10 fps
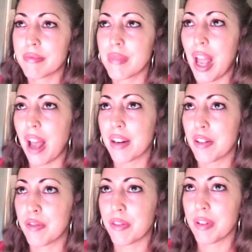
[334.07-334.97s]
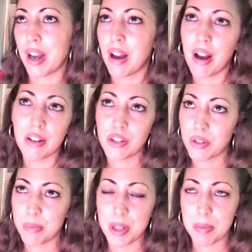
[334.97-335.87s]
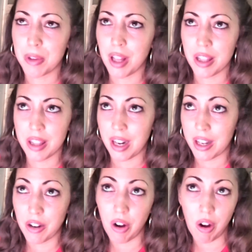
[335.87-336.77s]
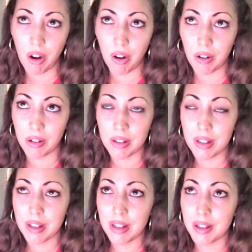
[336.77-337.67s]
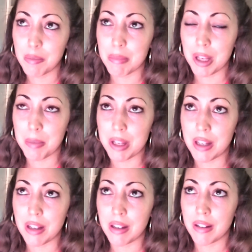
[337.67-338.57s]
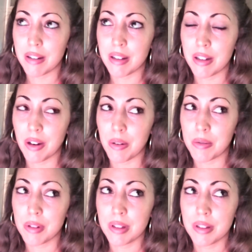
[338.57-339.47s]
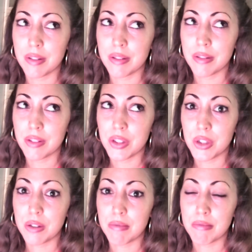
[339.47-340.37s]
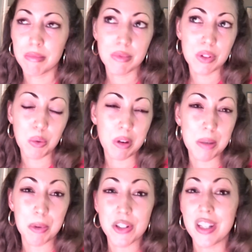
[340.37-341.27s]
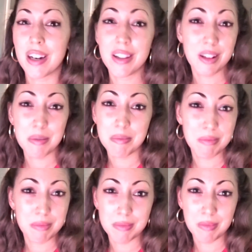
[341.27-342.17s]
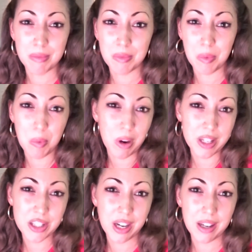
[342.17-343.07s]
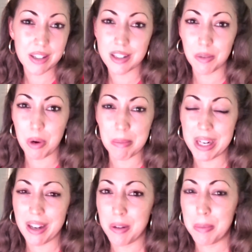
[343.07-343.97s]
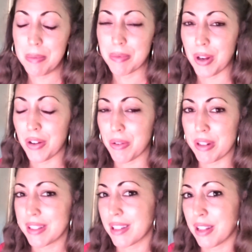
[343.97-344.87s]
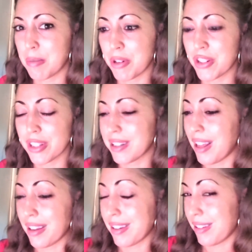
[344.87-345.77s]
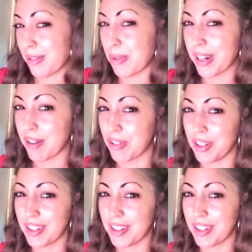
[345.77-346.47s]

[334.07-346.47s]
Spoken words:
out of 100 people that I call, maybe, 20% of them want to change and want my help, while the rest of them are just like, whatever.